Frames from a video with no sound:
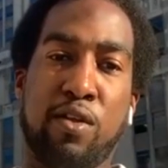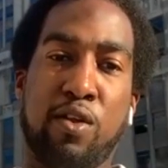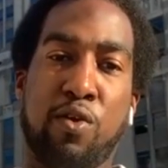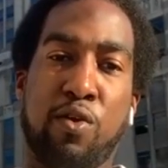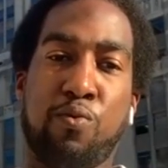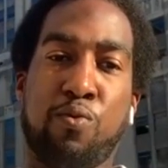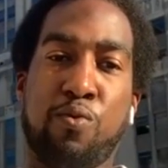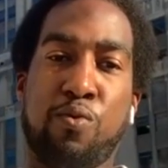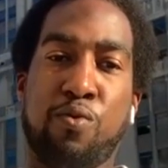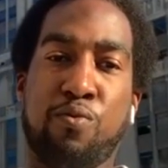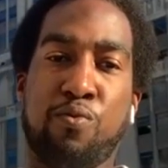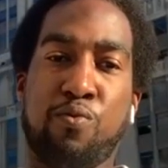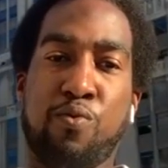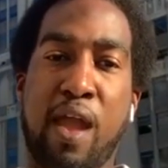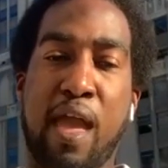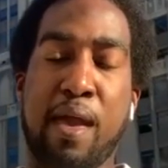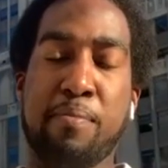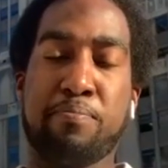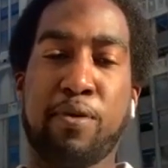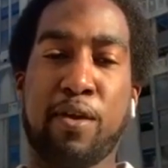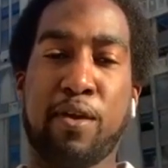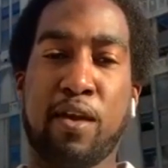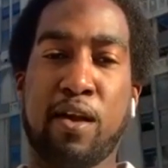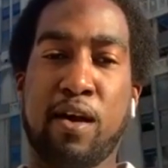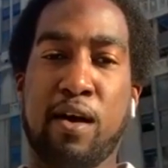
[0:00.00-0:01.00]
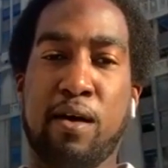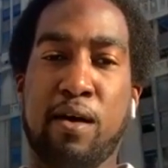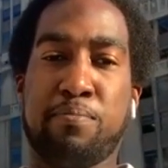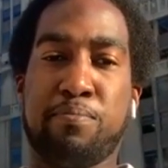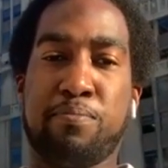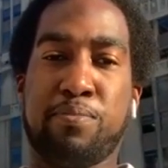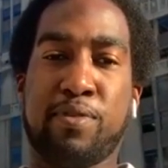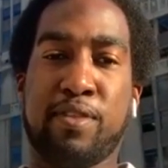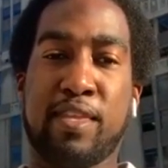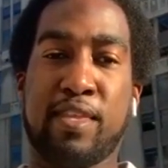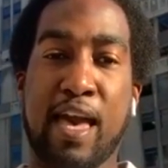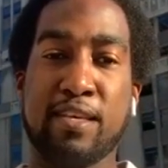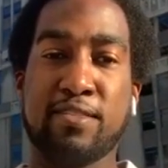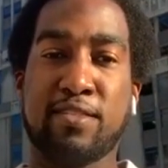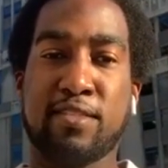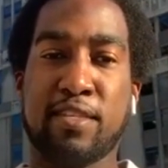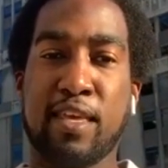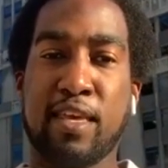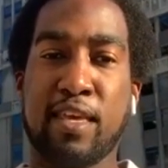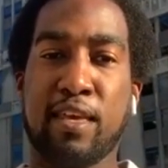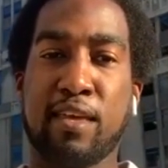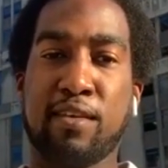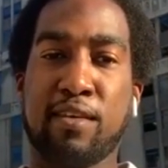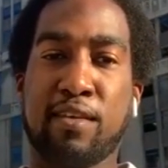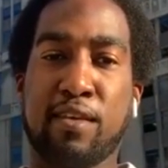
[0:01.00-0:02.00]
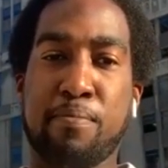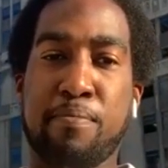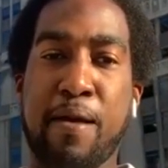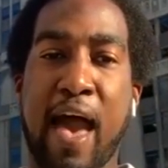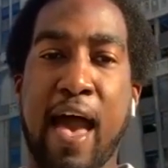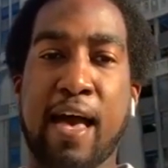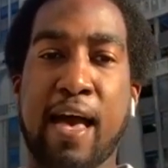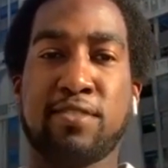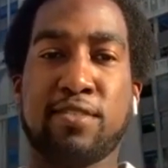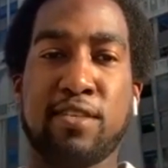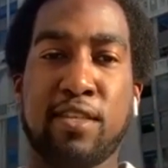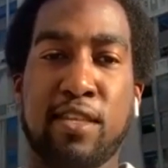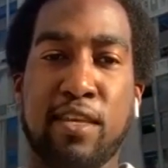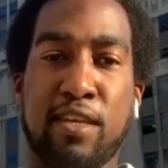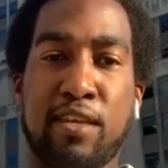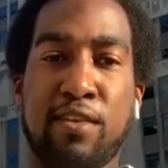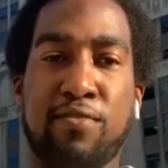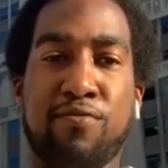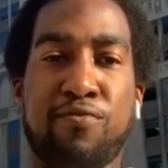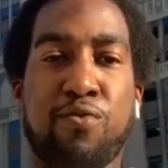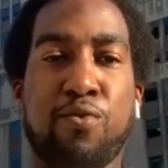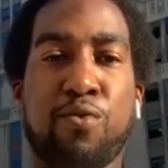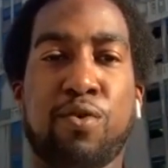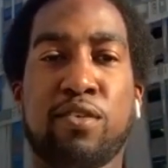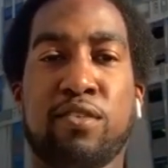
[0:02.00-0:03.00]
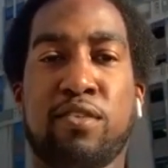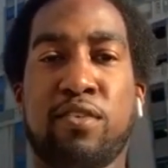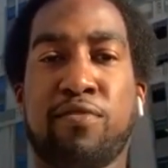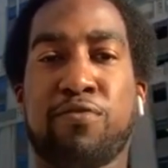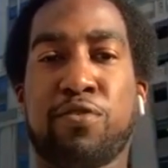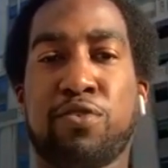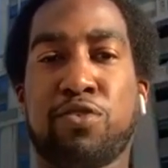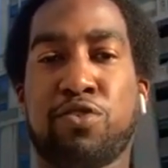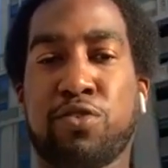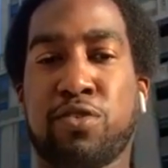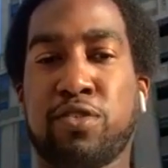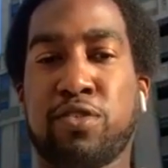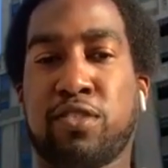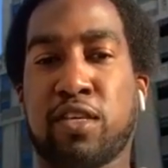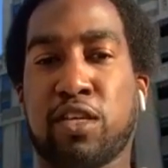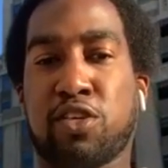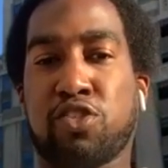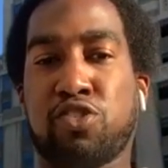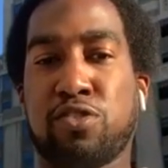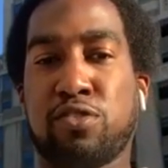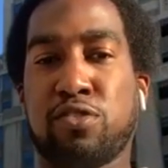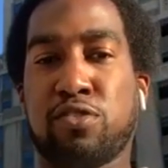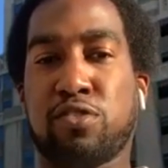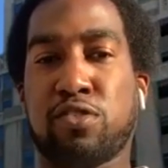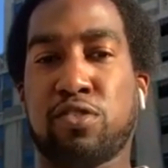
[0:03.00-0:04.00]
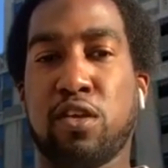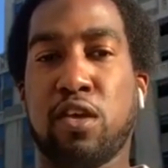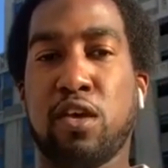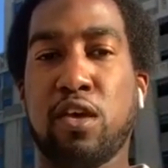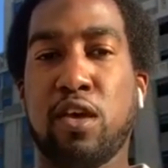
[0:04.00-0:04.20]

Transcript: you know ramping up testing capacity for different jurisdictions.